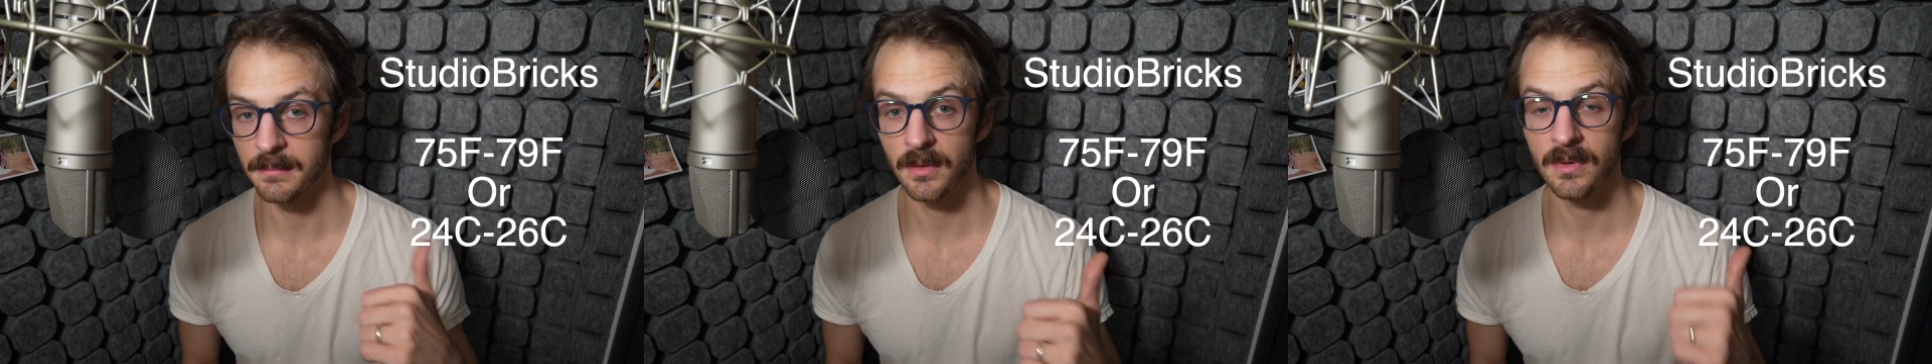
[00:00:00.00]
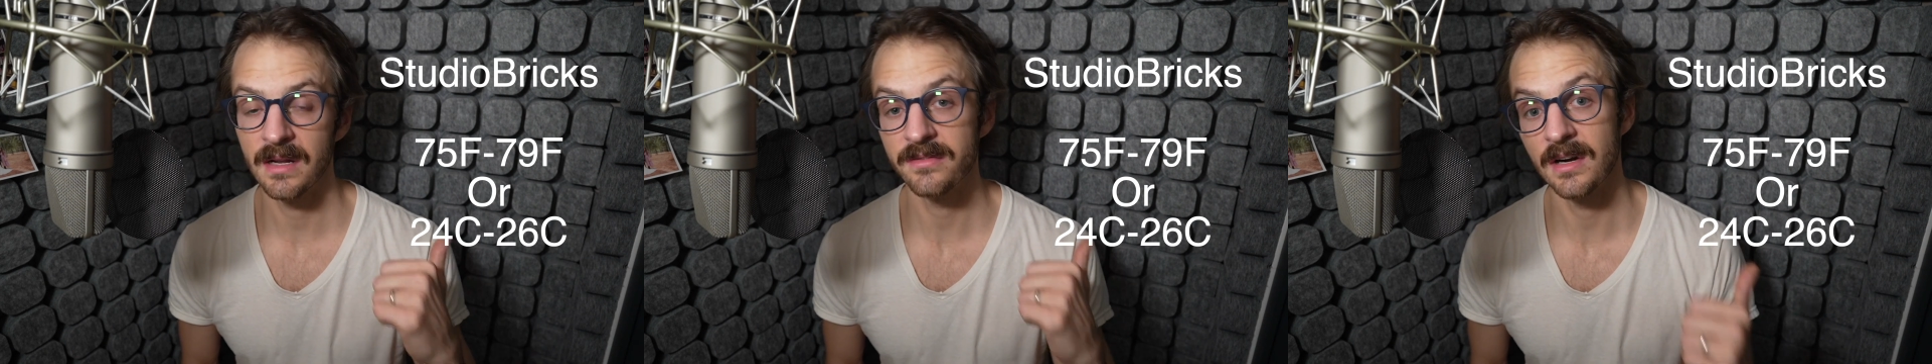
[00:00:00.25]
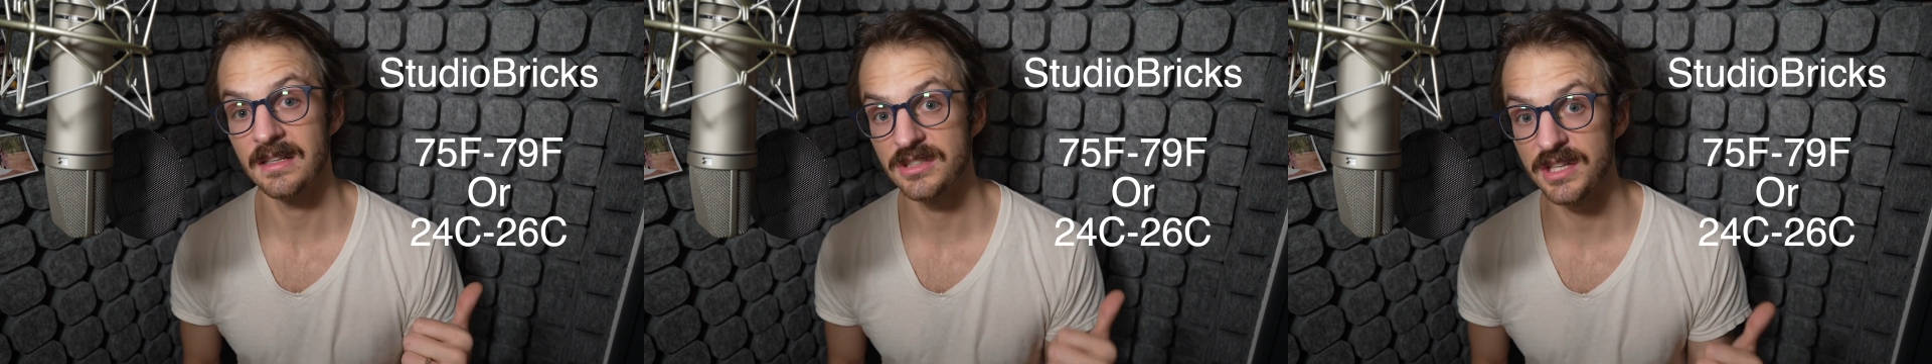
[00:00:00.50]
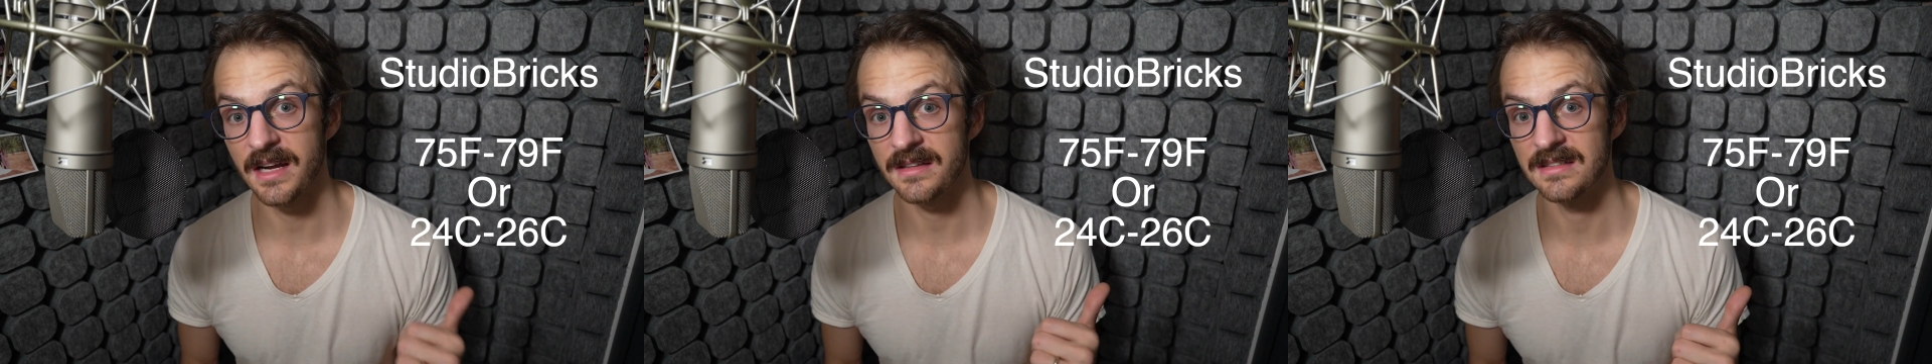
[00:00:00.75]
but whenever I
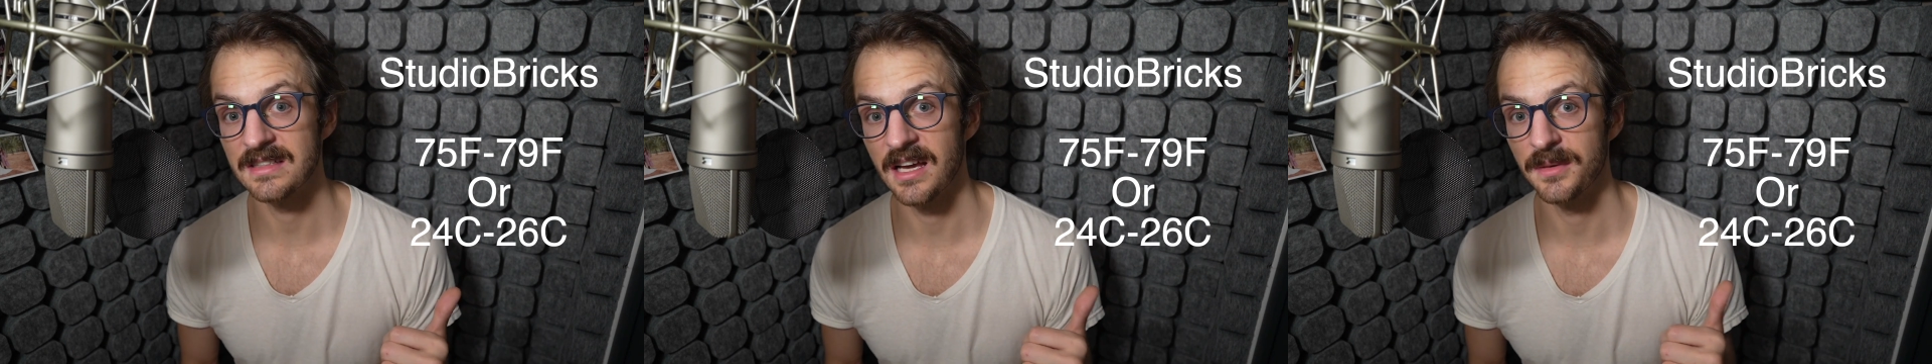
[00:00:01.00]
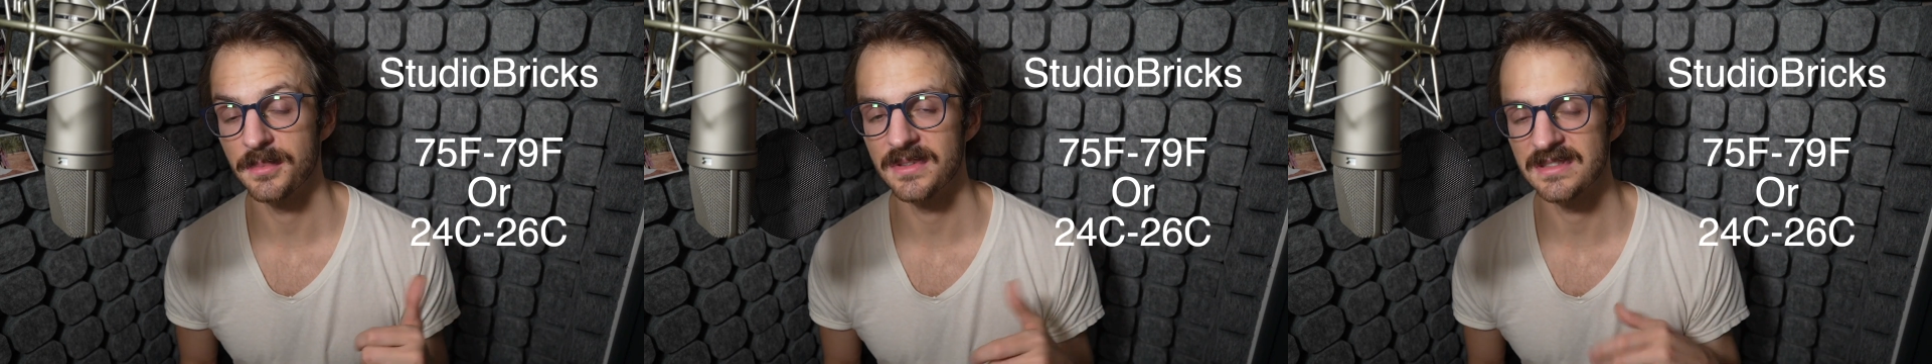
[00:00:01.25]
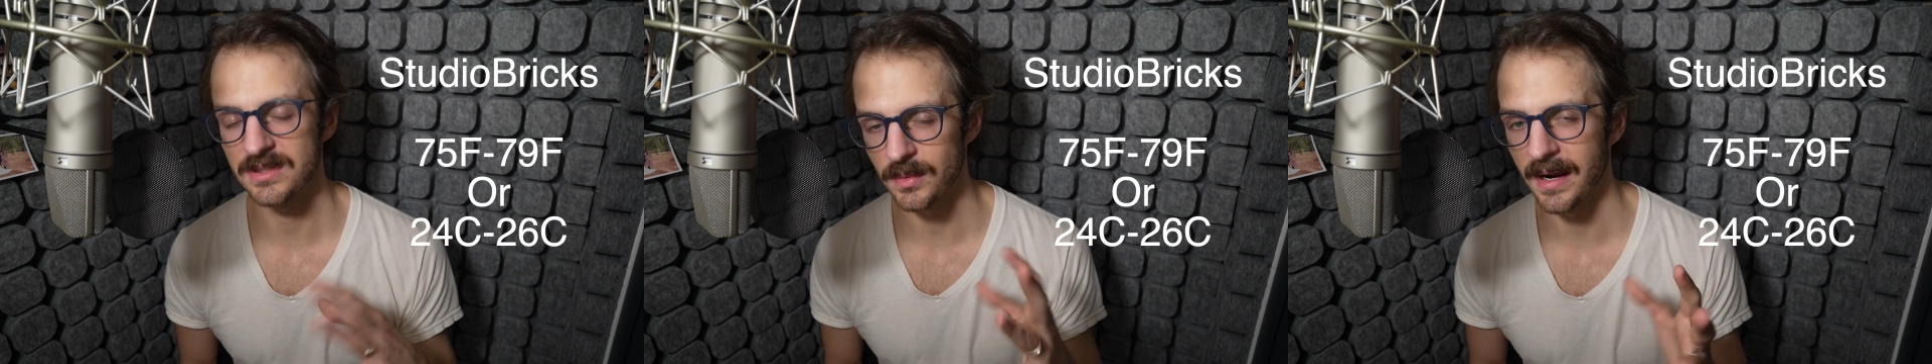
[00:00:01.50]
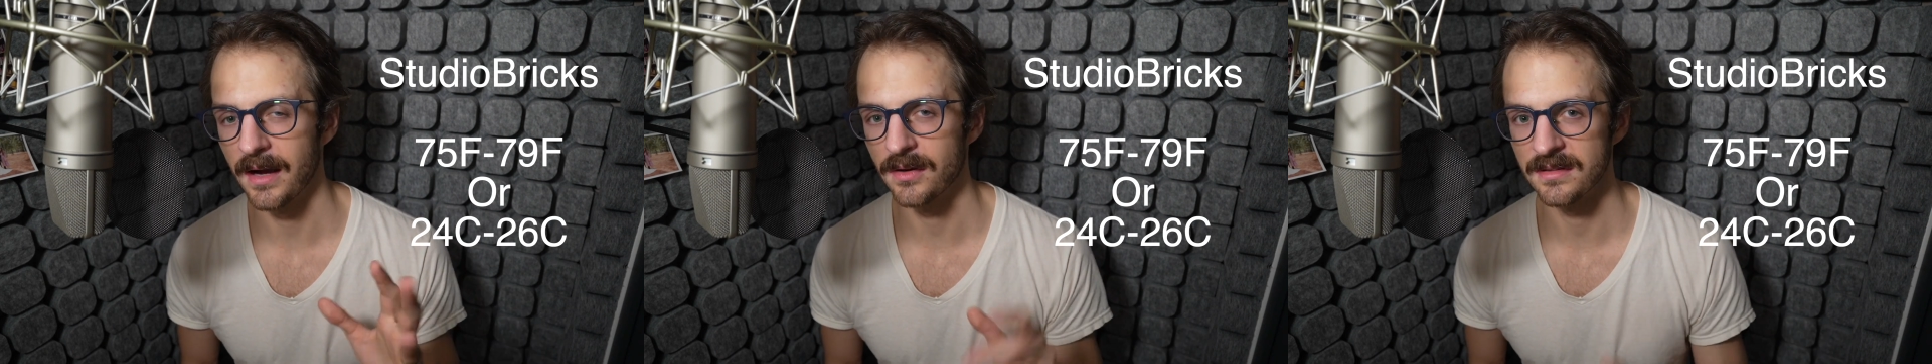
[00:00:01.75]
check the temp, it's
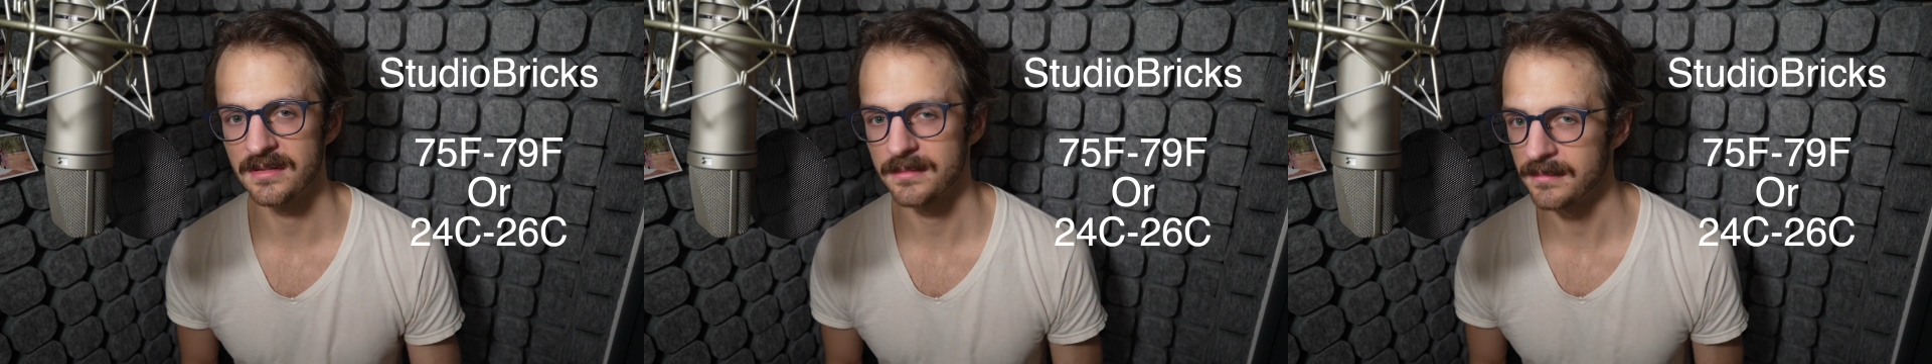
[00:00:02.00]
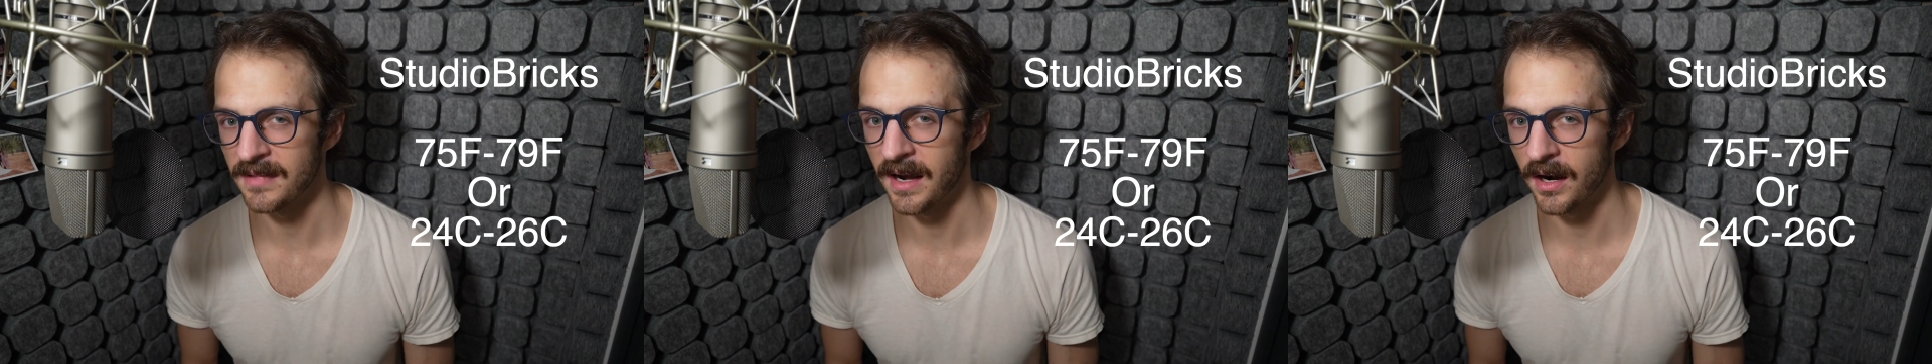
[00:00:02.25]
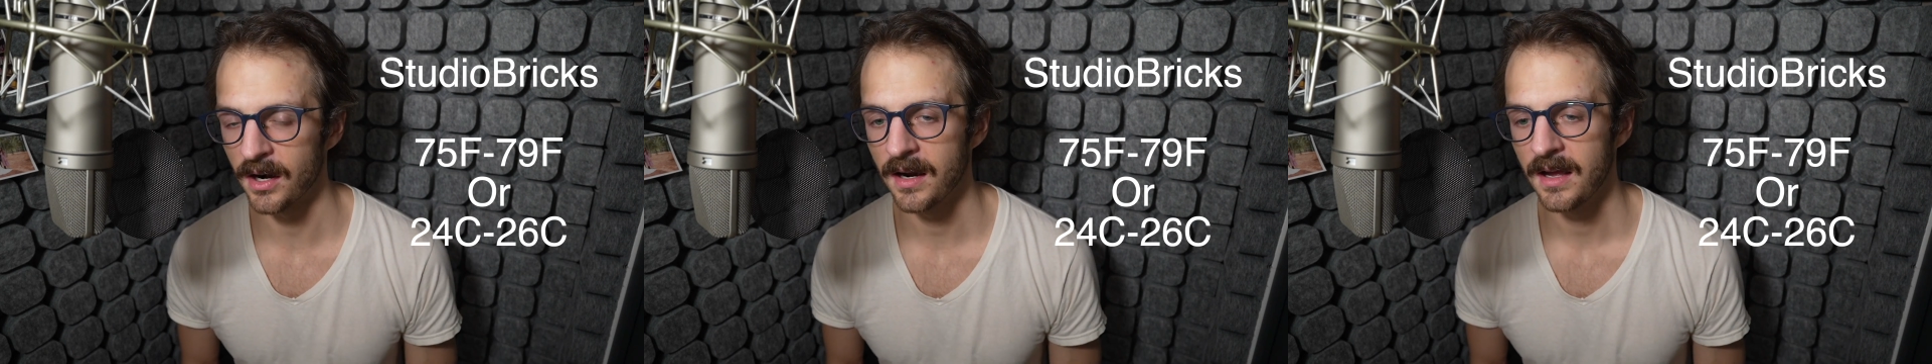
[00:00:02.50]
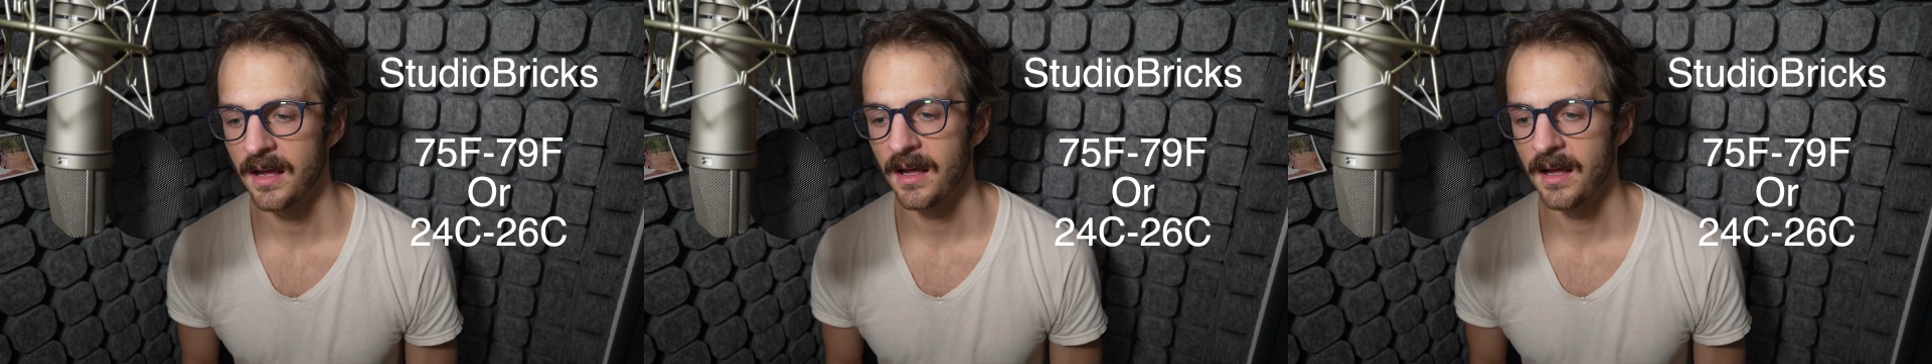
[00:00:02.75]
around there.